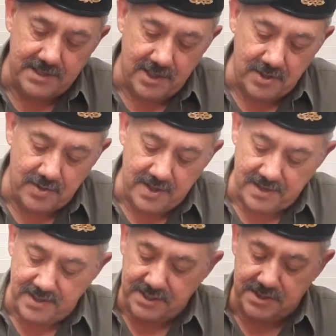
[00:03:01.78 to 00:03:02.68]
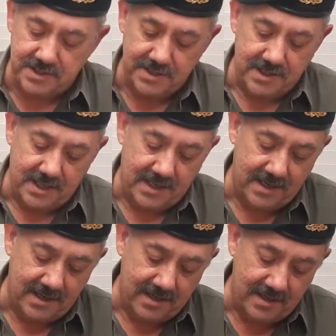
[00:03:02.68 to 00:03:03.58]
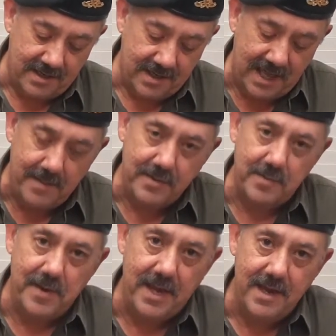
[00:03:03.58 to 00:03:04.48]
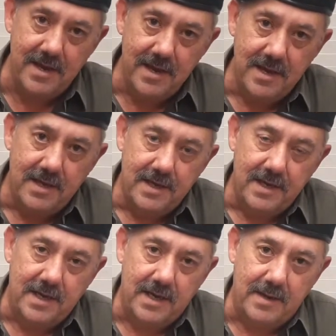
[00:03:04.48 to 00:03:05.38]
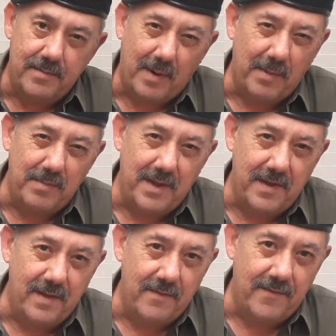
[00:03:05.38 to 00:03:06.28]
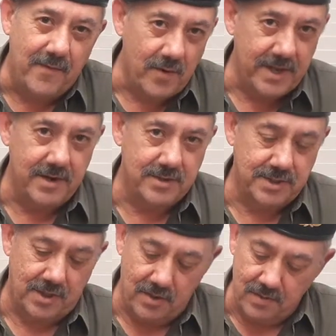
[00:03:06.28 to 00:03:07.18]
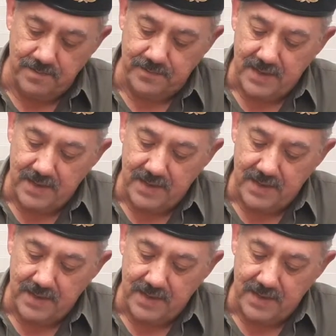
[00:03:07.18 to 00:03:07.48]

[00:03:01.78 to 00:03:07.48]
tell you that this came to me probably 40 years ago.